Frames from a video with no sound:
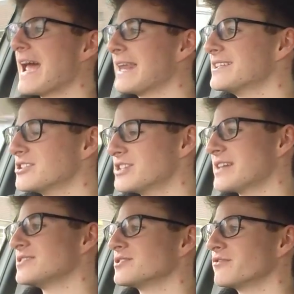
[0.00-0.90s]
any
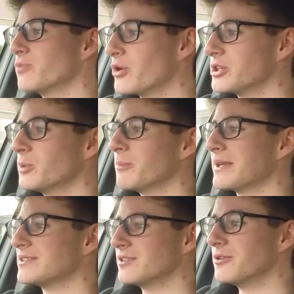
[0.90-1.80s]
suggestions of what you want
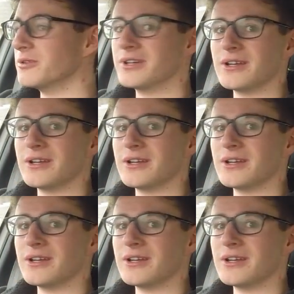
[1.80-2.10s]
me to do,